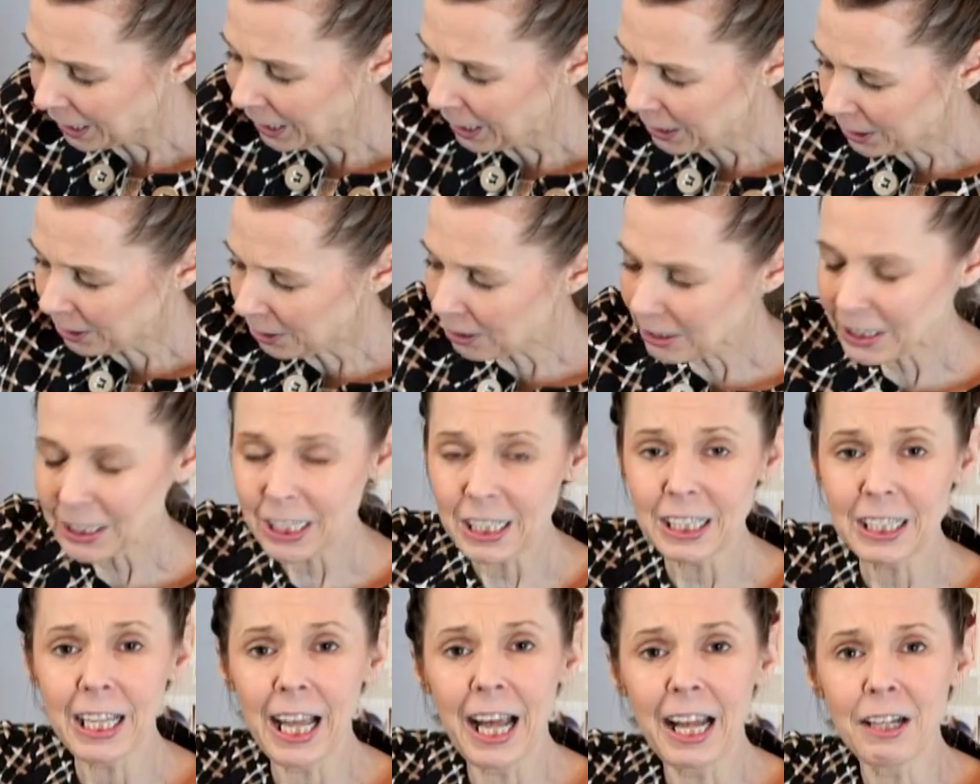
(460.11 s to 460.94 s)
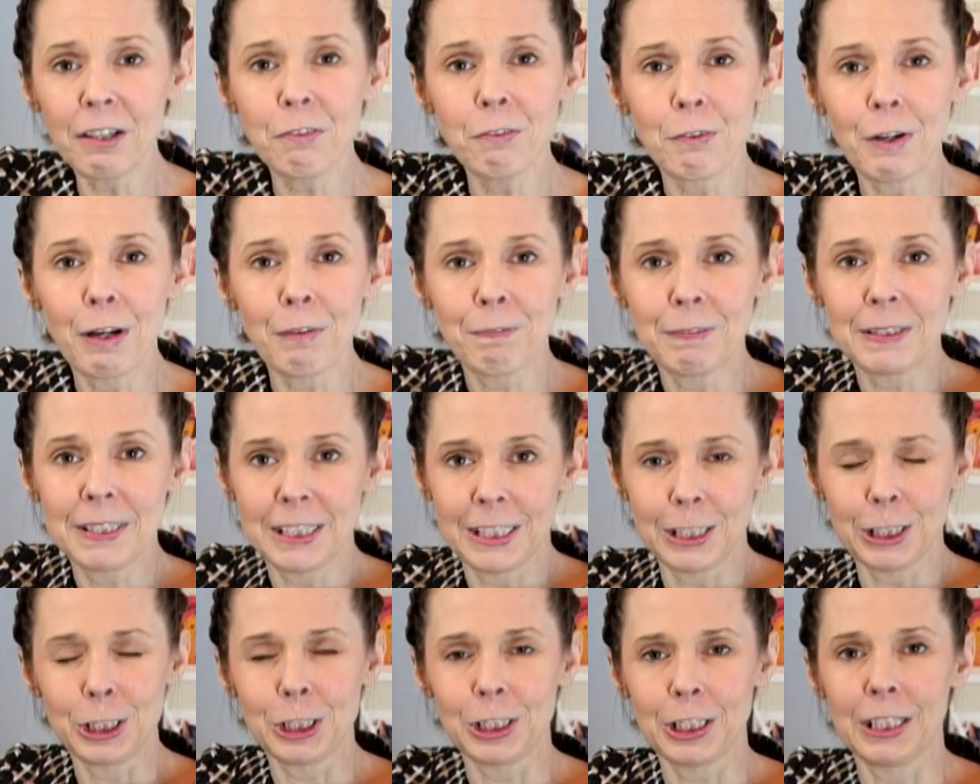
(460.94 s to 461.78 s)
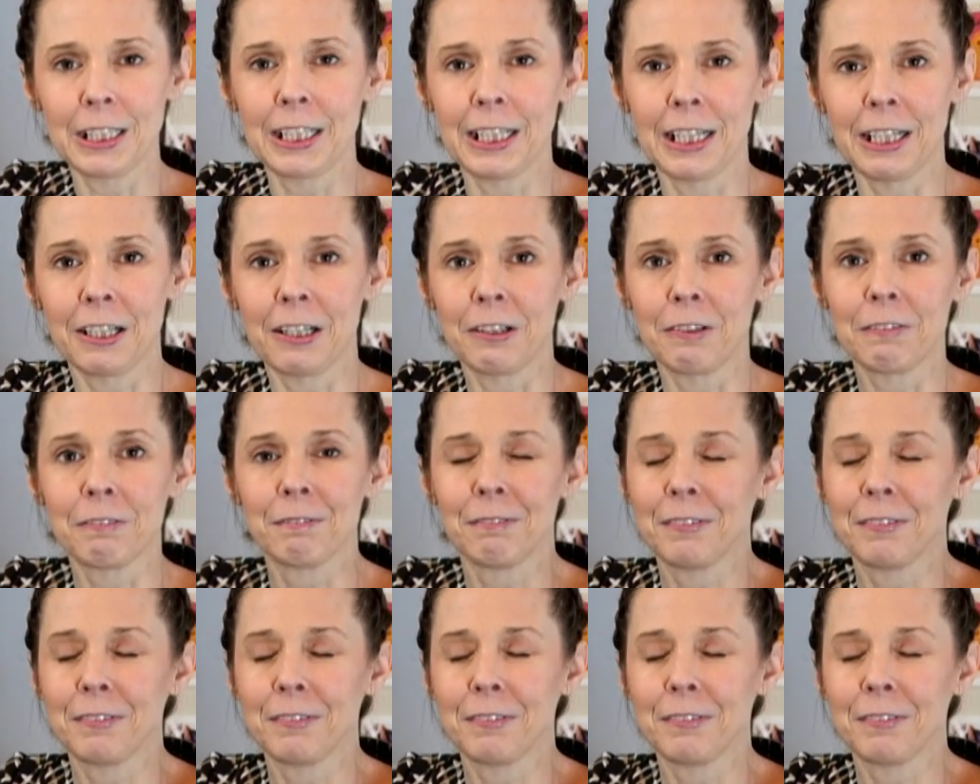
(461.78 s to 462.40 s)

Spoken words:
there's a lot of repetition here.